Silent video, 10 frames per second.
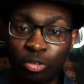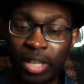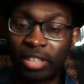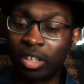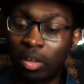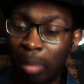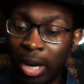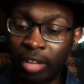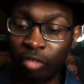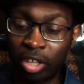So
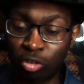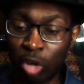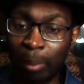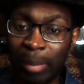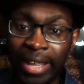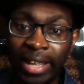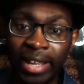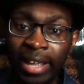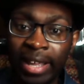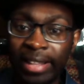part 3 is dropping
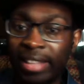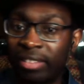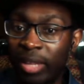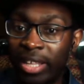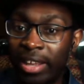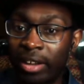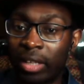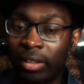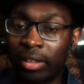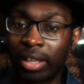this week here,
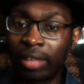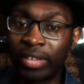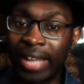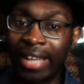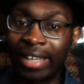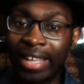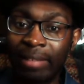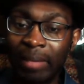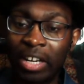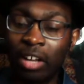the finale.
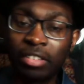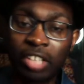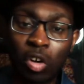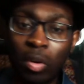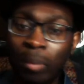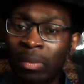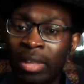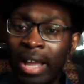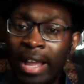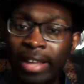And also
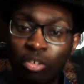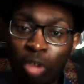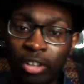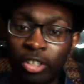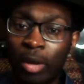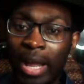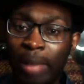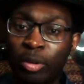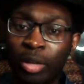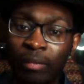in Toronto, I'm
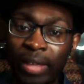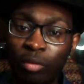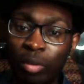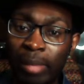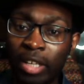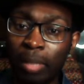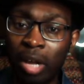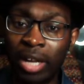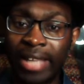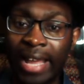doing an event with my other
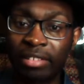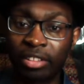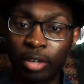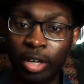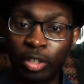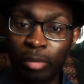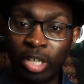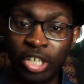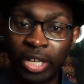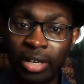podcast, The Third
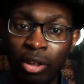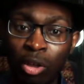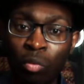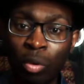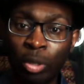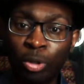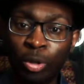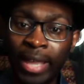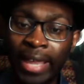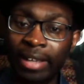Intermission, where we're
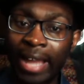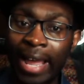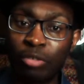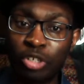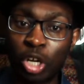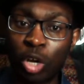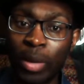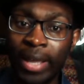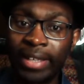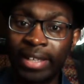doing a live show
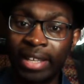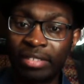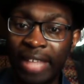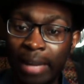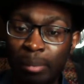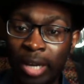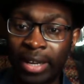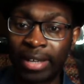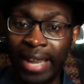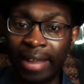in the Stack
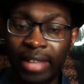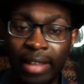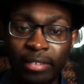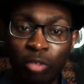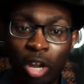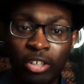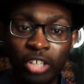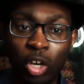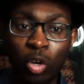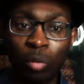Market in downtown
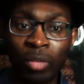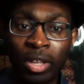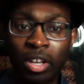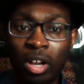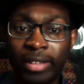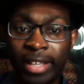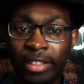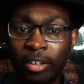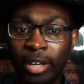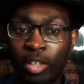Toronto called The
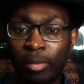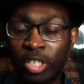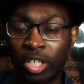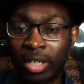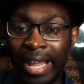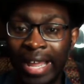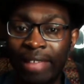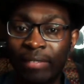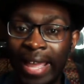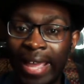Third Intermission
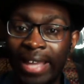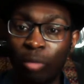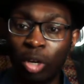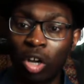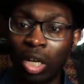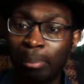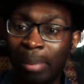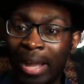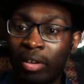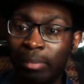Live. And we're all
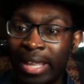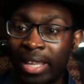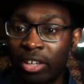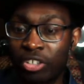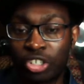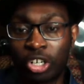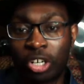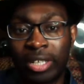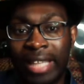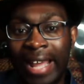about making
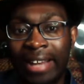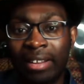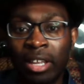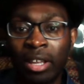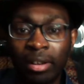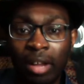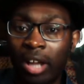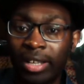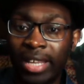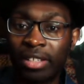sure that
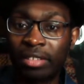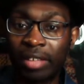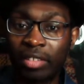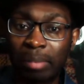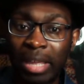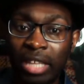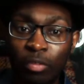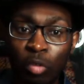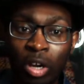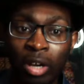hockey is a safe space
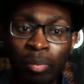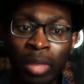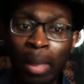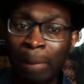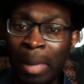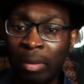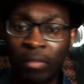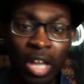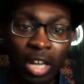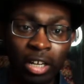for people
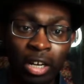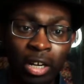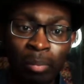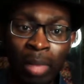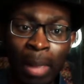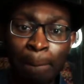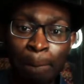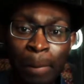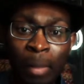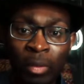of color,
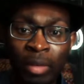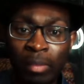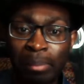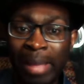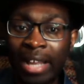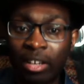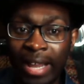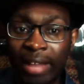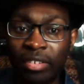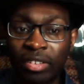people from different
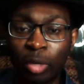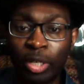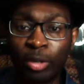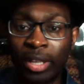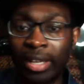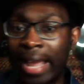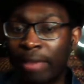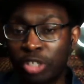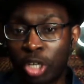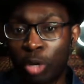backgrounds. So we're doing a
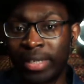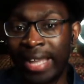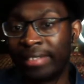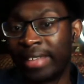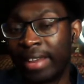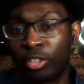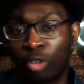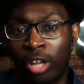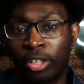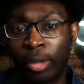live show in downtown
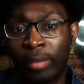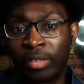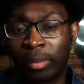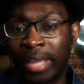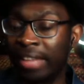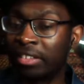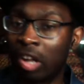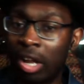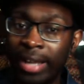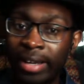Toronto, having some guests
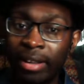on,